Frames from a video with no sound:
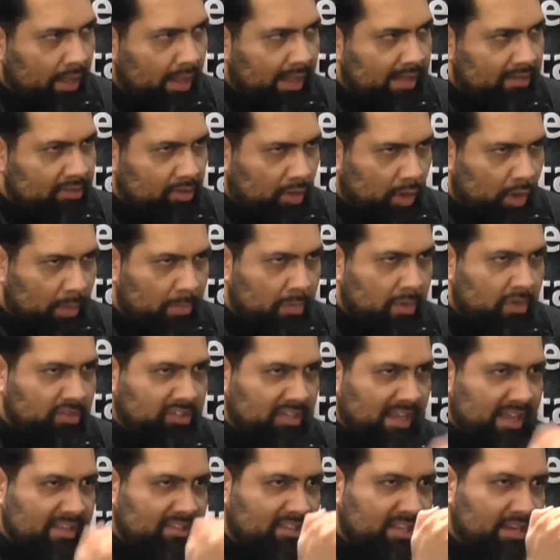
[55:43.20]
it's
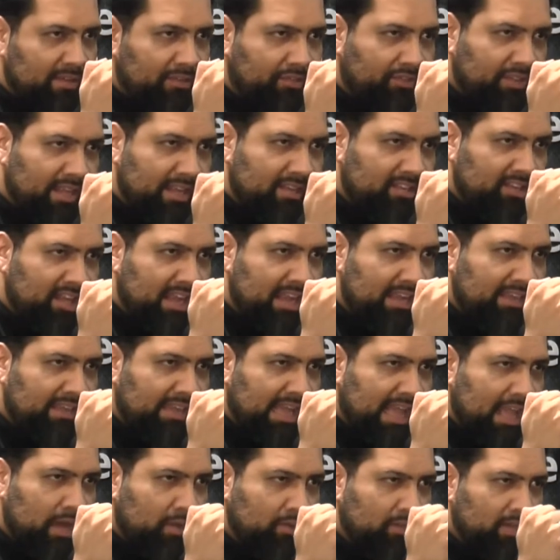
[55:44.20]
almost as if they
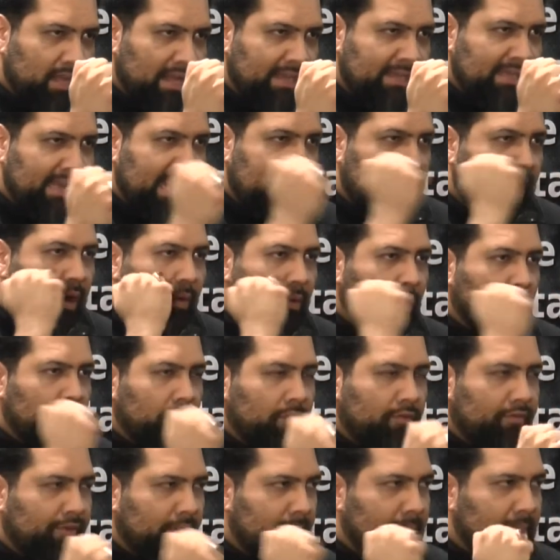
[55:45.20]
take out an
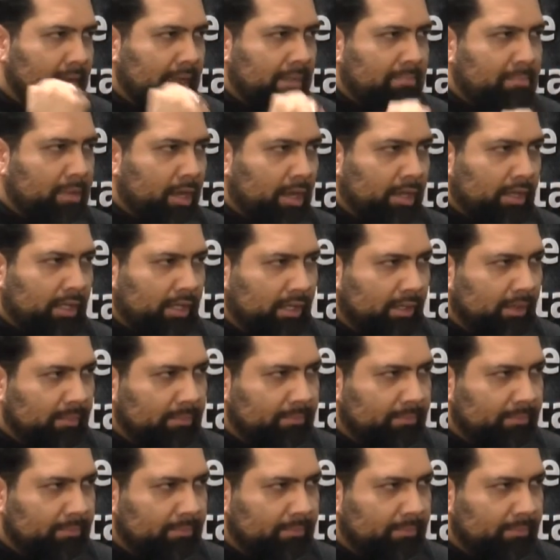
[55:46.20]
arrow from my body.